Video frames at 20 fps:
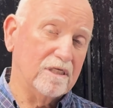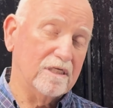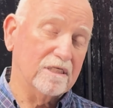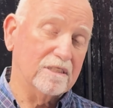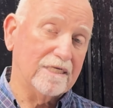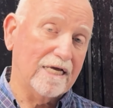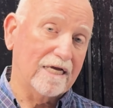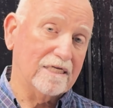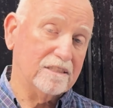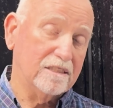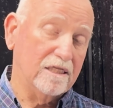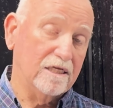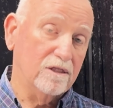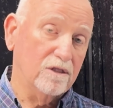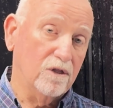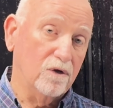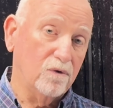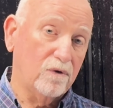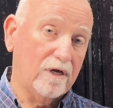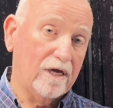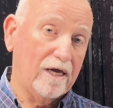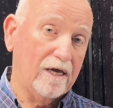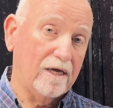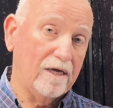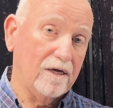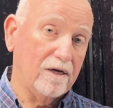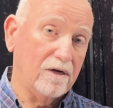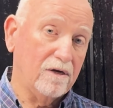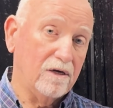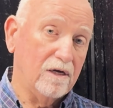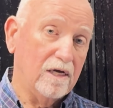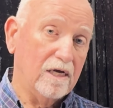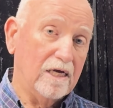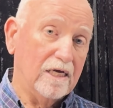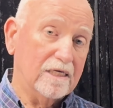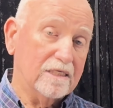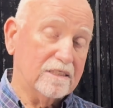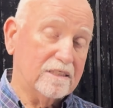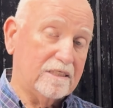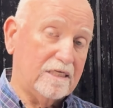It's actually lo que here.
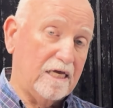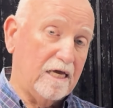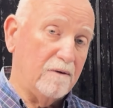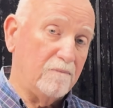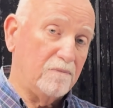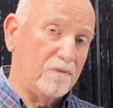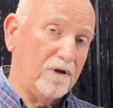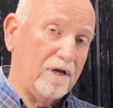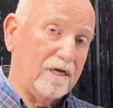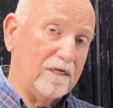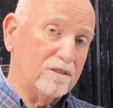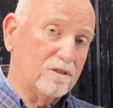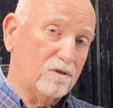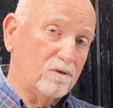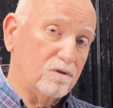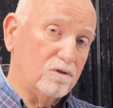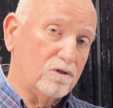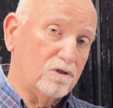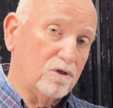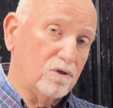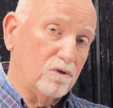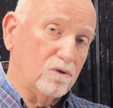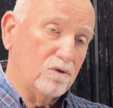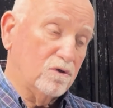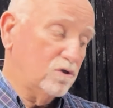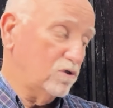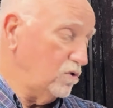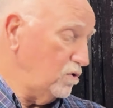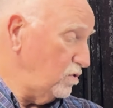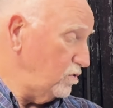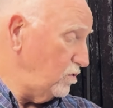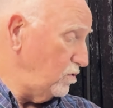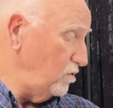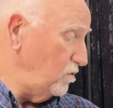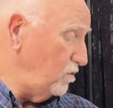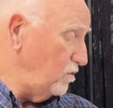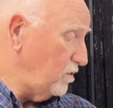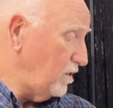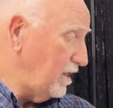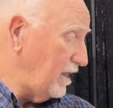Siempre escucho todo
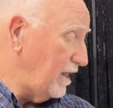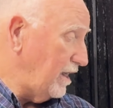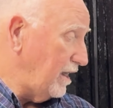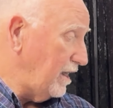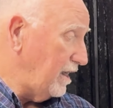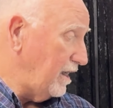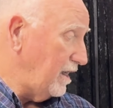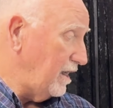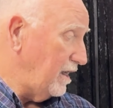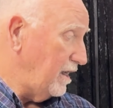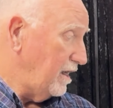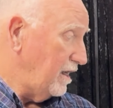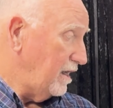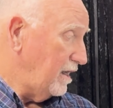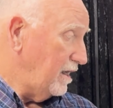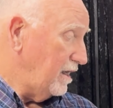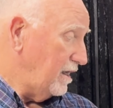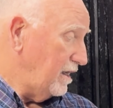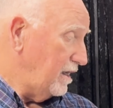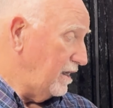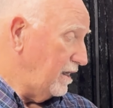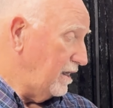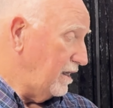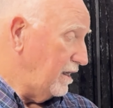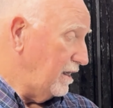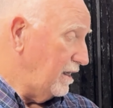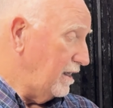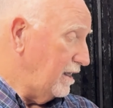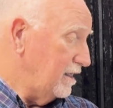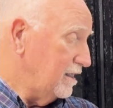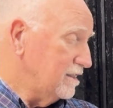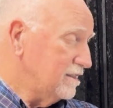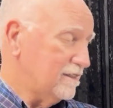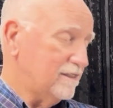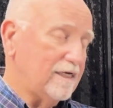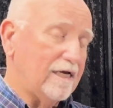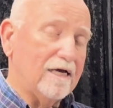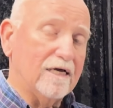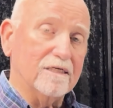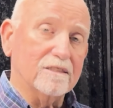lo que
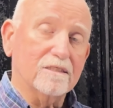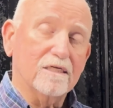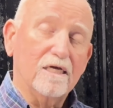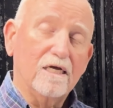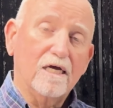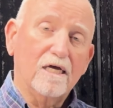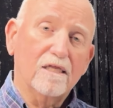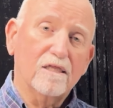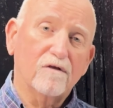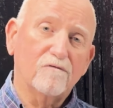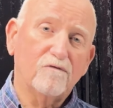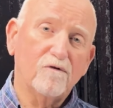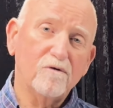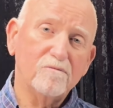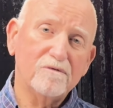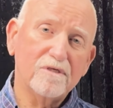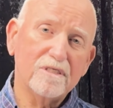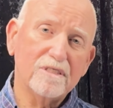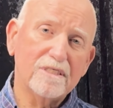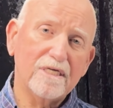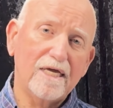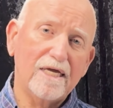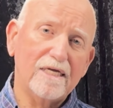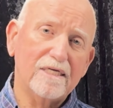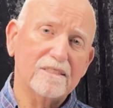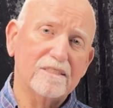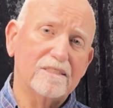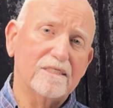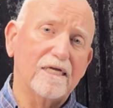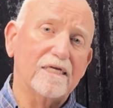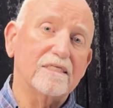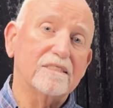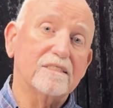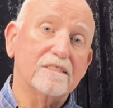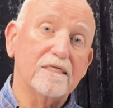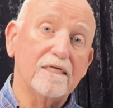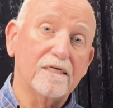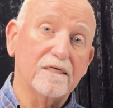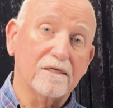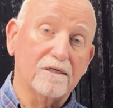says. The verb to say is
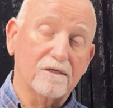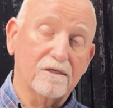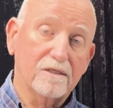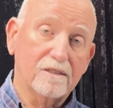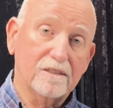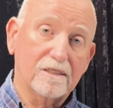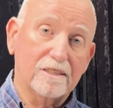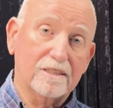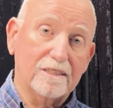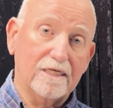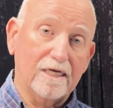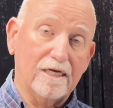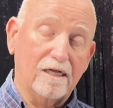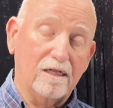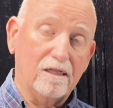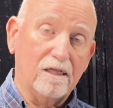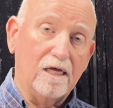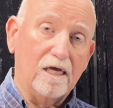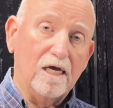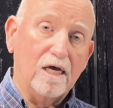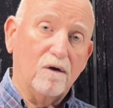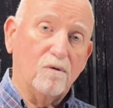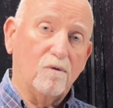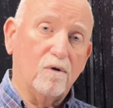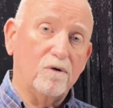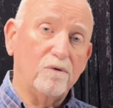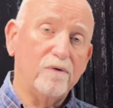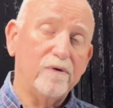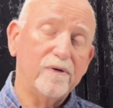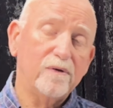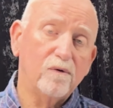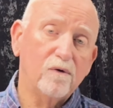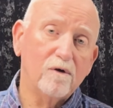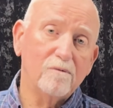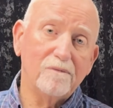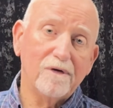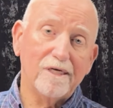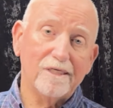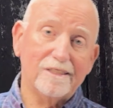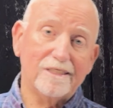decir, to tell. What do we know
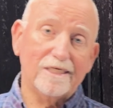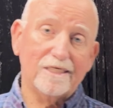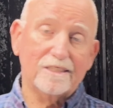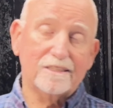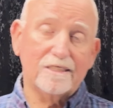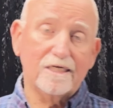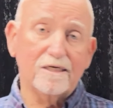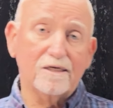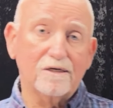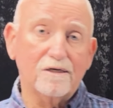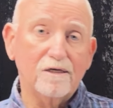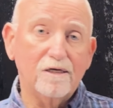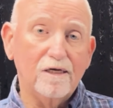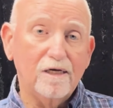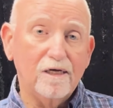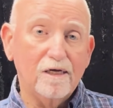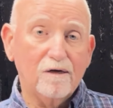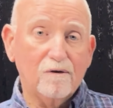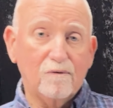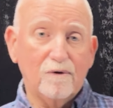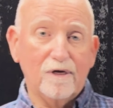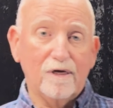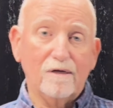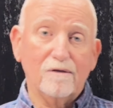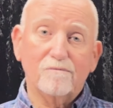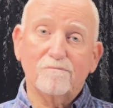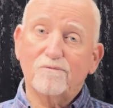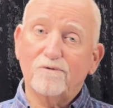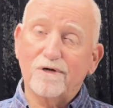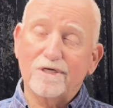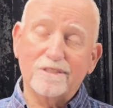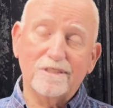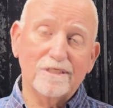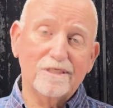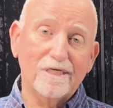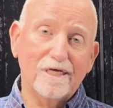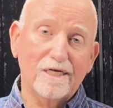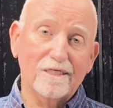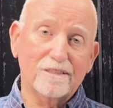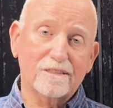about decir? Well, present
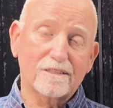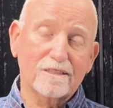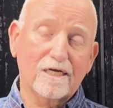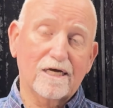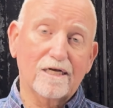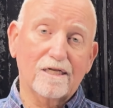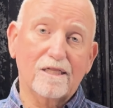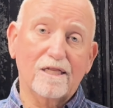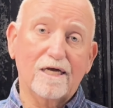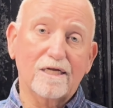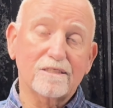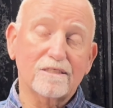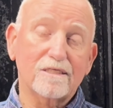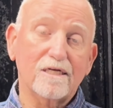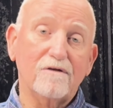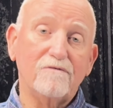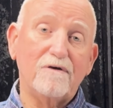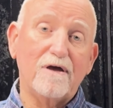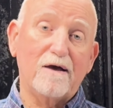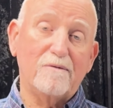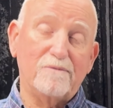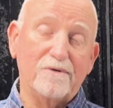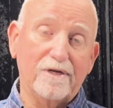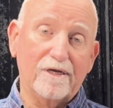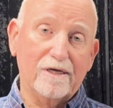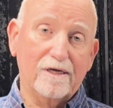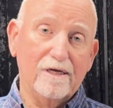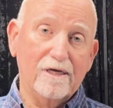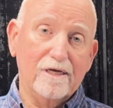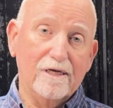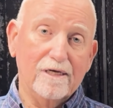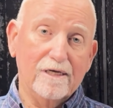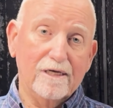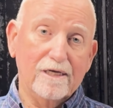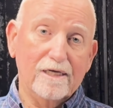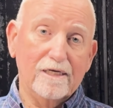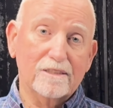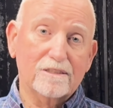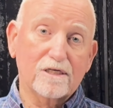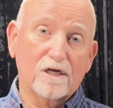tense, it's got a lot of stuff happening.
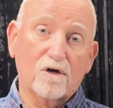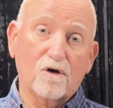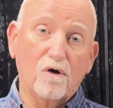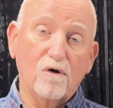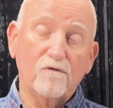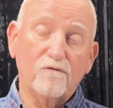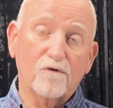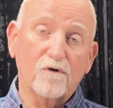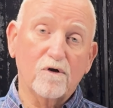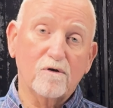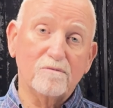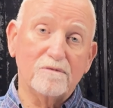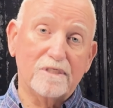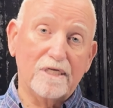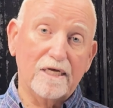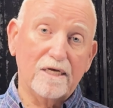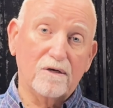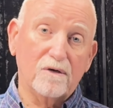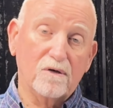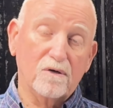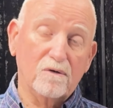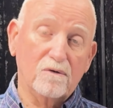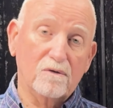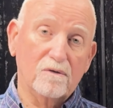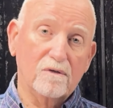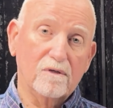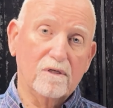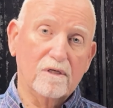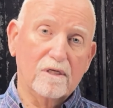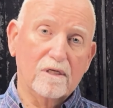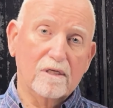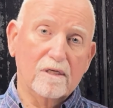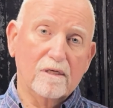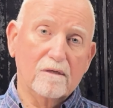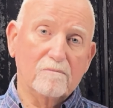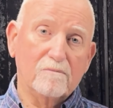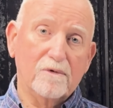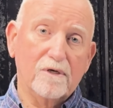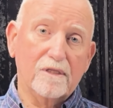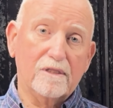It's a go verb, digo,
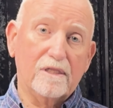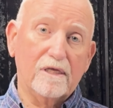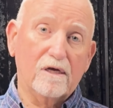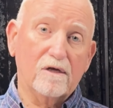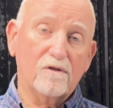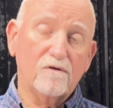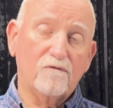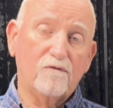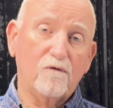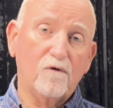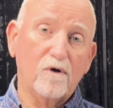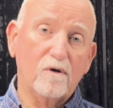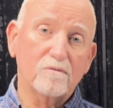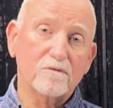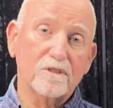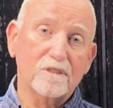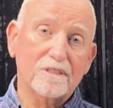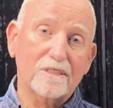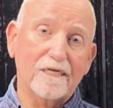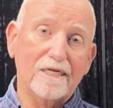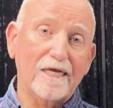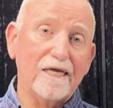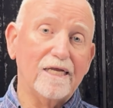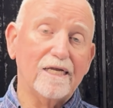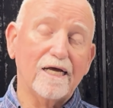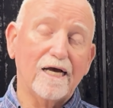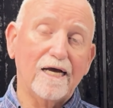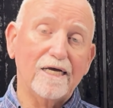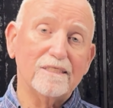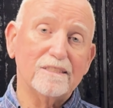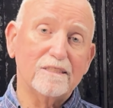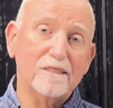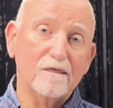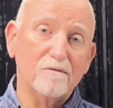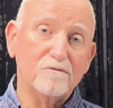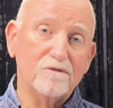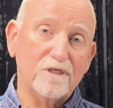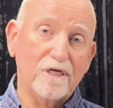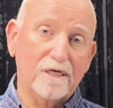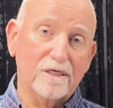but the other forms, it's an e to I
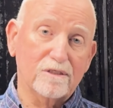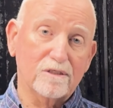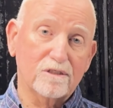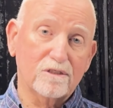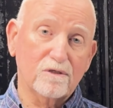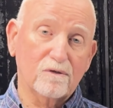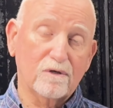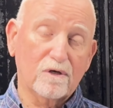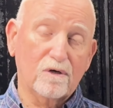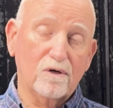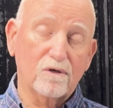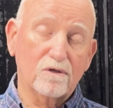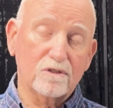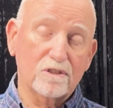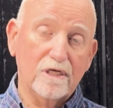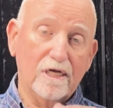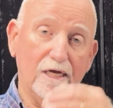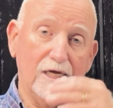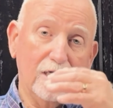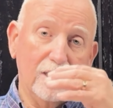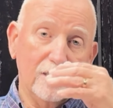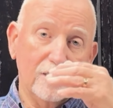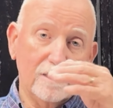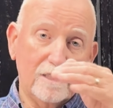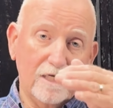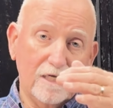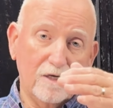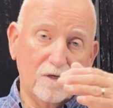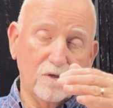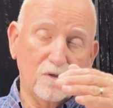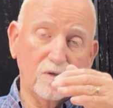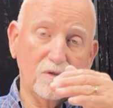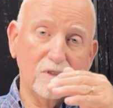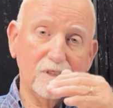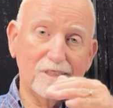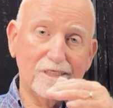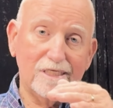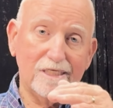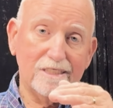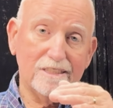stem changer. So it goes digo,
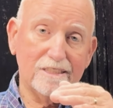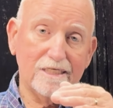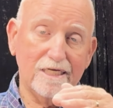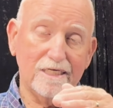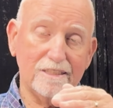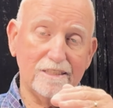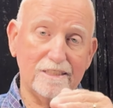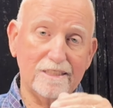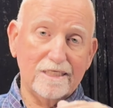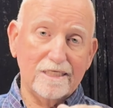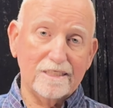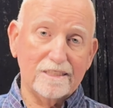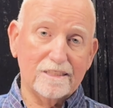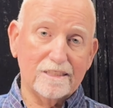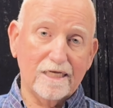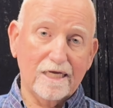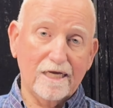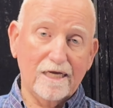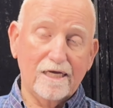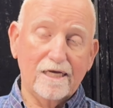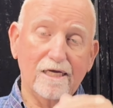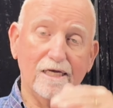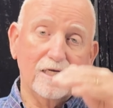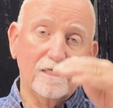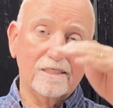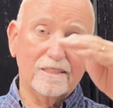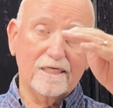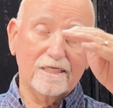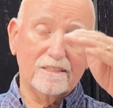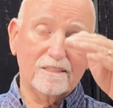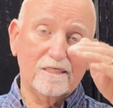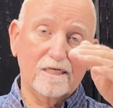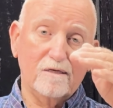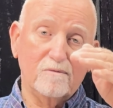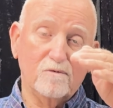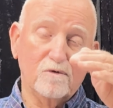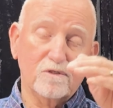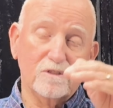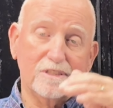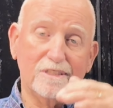dices, dice,
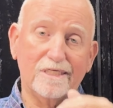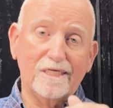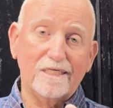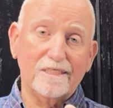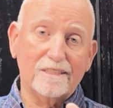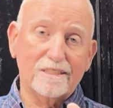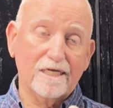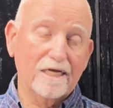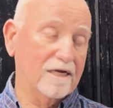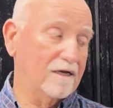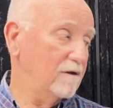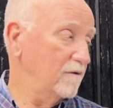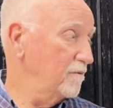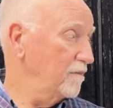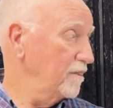decimos, dicen.